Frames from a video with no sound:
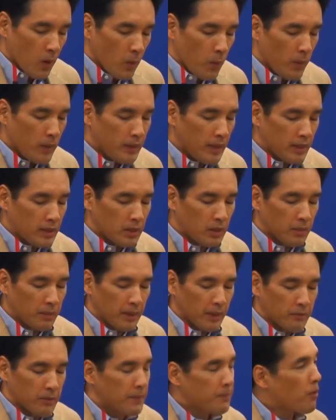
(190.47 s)
We need to
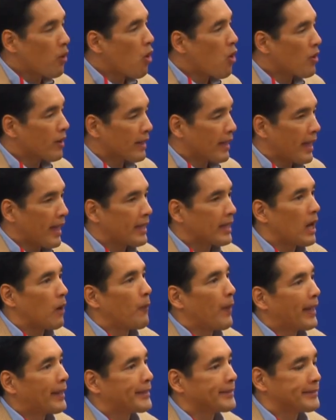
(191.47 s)
be reborn and
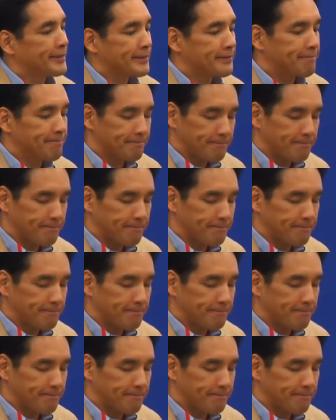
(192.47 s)
awakened.